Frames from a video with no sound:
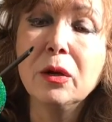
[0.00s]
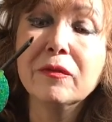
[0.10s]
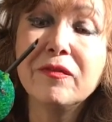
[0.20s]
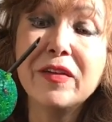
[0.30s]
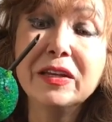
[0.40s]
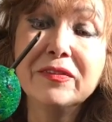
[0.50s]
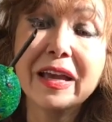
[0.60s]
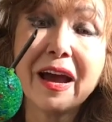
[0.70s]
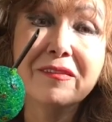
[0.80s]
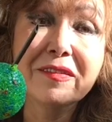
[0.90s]
When we
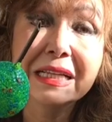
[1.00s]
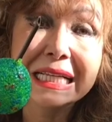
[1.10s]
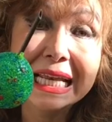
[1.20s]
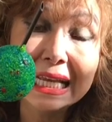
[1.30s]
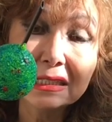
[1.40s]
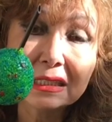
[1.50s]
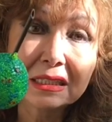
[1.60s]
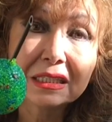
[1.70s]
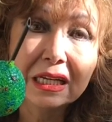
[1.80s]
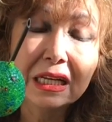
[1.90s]
have less
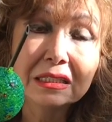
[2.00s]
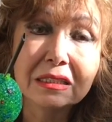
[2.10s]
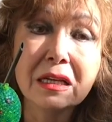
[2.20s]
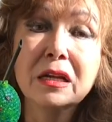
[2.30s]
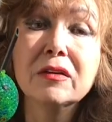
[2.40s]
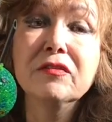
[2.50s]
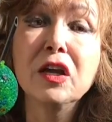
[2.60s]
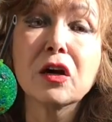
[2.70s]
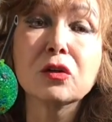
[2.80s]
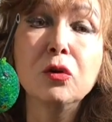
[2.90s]
tilt, we
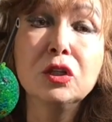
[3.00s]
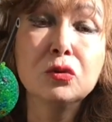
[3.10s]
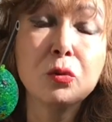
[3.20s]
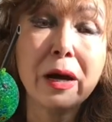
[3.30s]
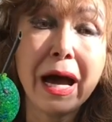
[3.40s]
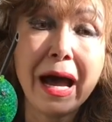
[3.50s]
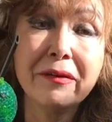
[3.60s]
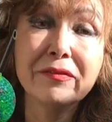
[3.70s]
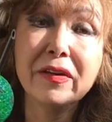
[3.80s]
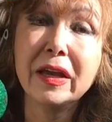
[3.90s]
are going to
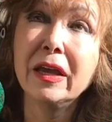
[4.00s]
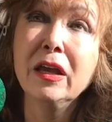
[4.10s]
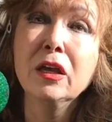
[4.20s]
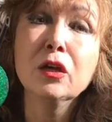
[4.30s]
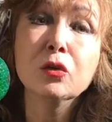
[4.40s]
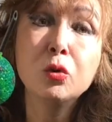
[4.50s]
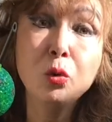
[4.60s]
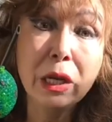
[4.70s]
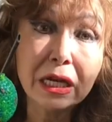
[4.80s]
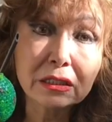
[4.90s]
have a
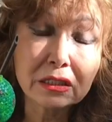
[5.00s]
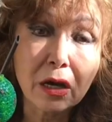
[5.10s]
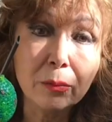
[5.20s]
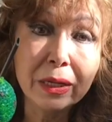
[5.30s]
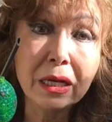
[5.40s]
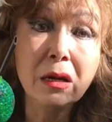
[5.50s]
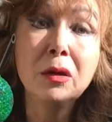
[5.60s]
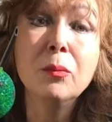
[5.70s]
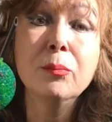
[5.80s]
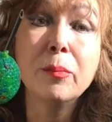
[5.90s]
cooler summer,
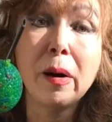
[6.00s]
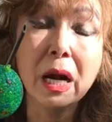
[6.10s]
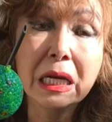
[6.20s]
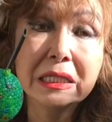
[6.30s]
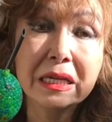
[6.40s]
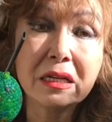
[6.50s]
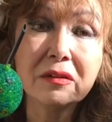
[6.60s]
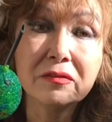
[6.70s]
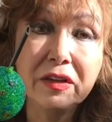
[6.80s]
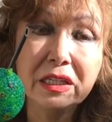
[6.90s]
milder
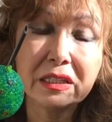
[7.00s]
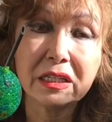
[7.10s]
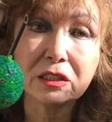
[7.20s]
winter.